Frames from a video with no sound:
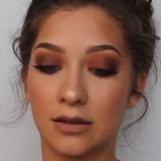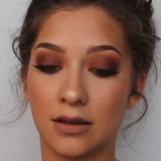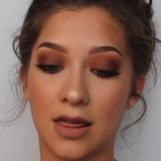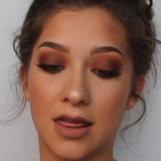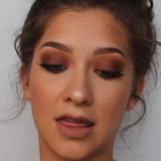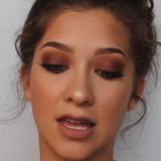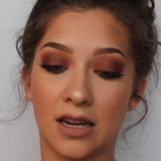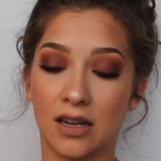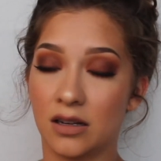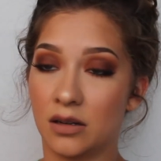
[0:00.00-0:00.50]

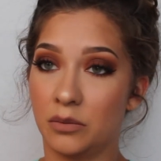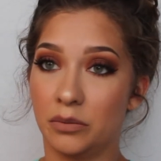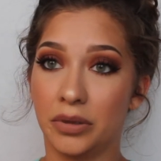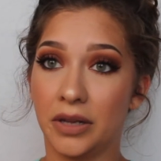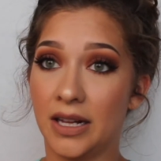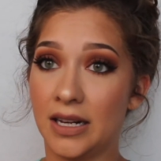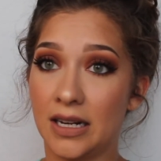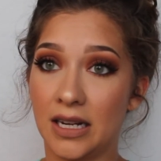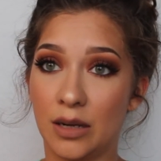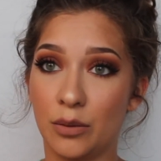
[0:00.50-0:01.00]
thick
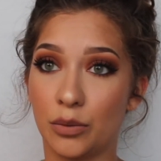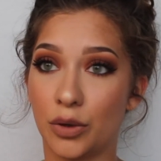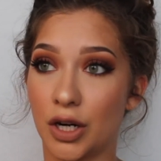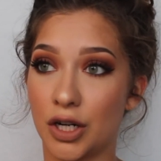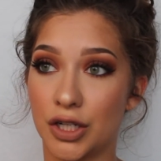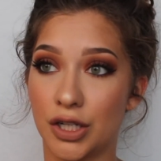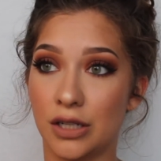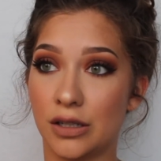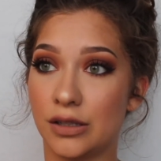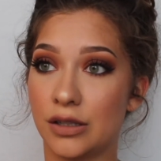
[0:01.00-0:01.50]
blending
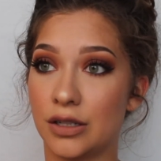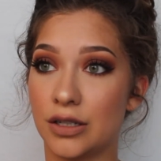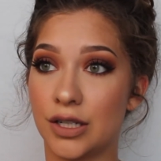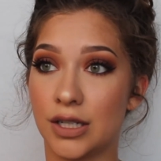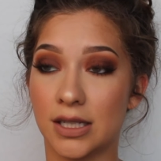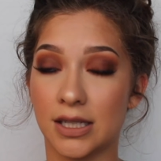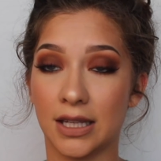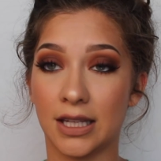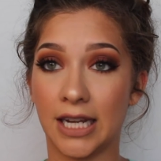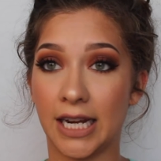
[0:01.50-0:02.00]
brushes to
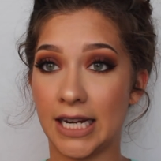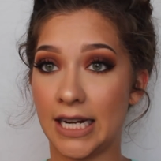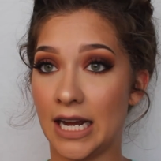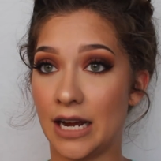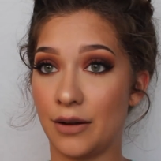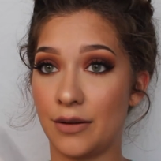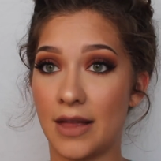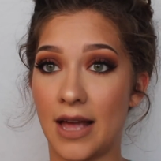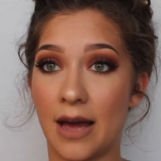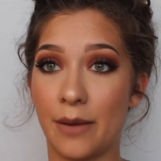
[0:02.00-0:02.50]
just lay
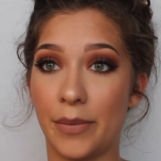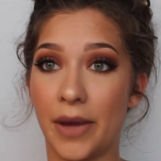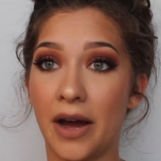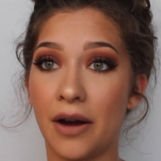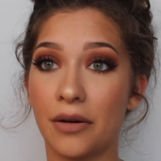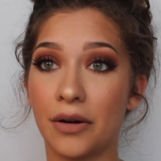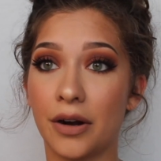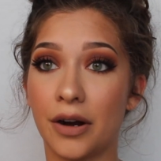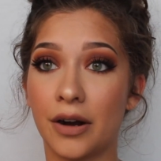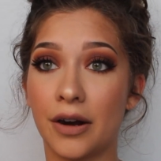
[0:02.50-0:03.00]
down that
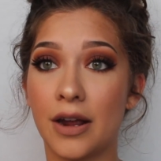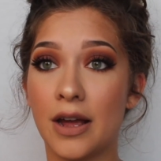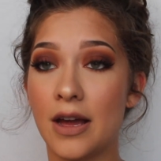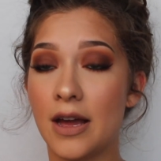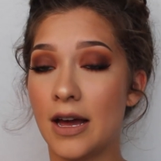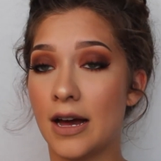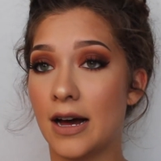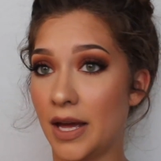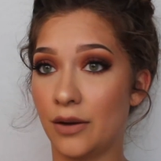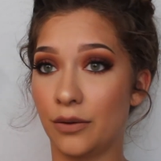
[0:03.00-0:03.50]
powder
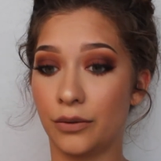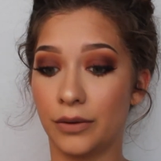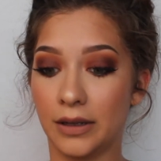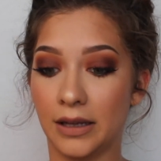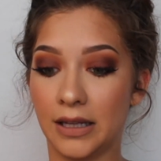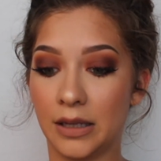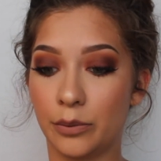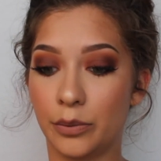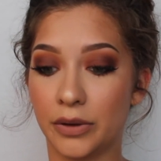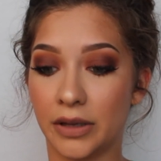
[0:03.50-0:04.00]
and
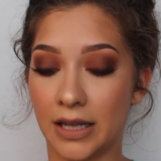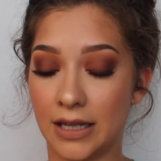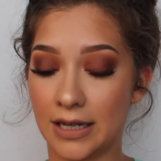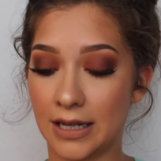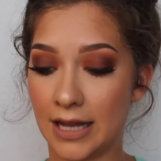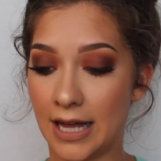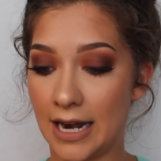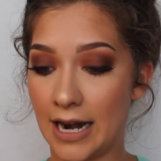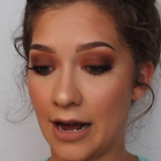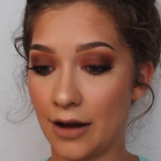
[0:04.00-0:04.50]
really
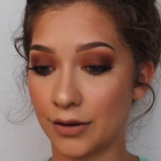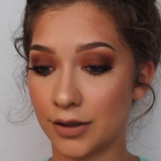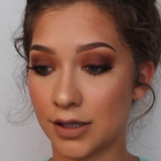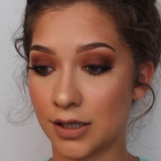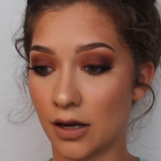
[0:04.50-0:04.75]
blend that out.